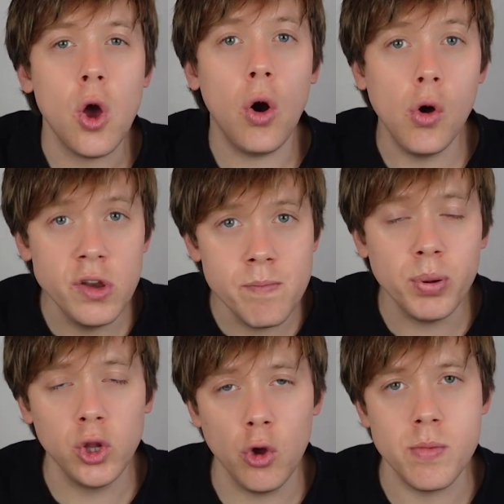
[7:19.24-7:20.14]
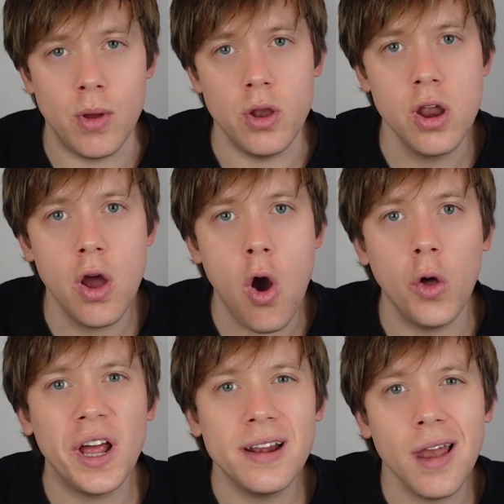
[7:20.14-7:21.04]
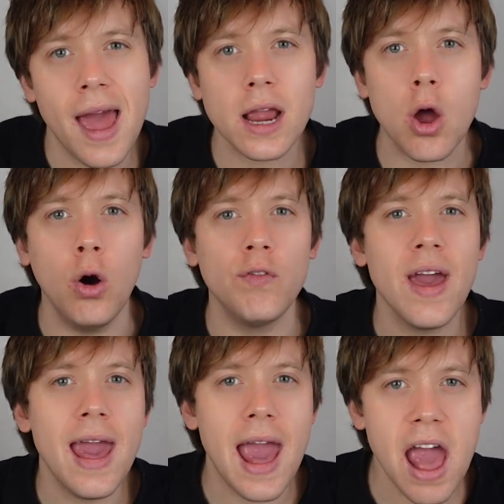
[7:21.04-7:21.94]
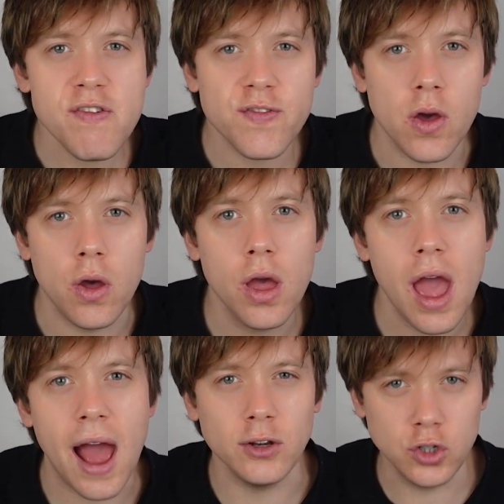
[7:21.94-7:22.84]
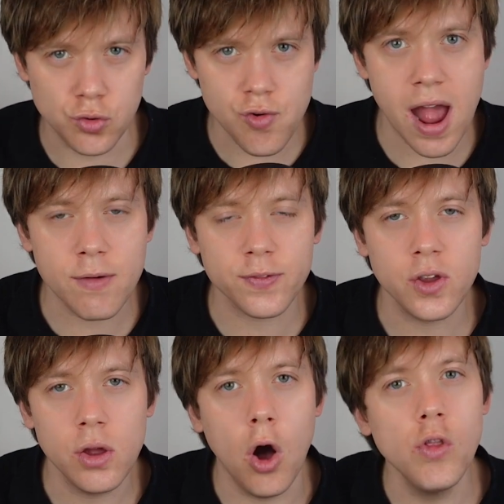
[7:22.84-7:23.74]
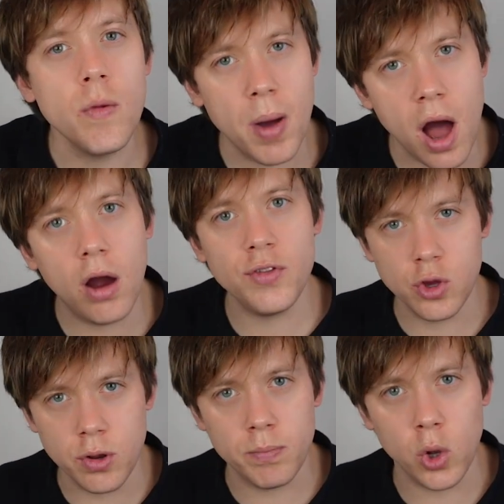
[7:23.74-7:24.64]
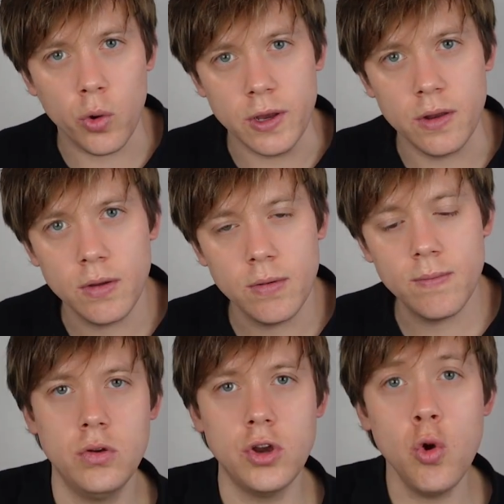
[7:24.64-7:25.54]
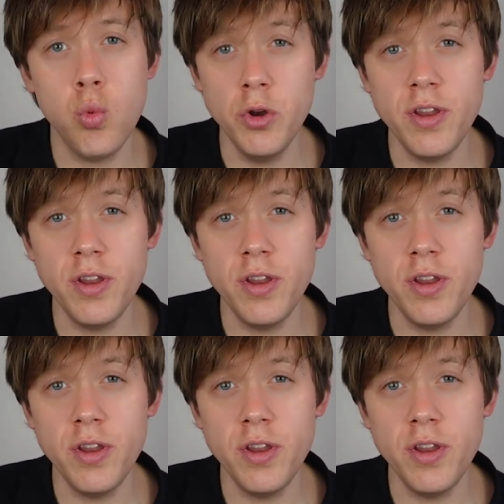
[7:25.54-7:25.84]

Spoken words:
unemployment on a lack of effort and graft on the part of the unemployed. No wonder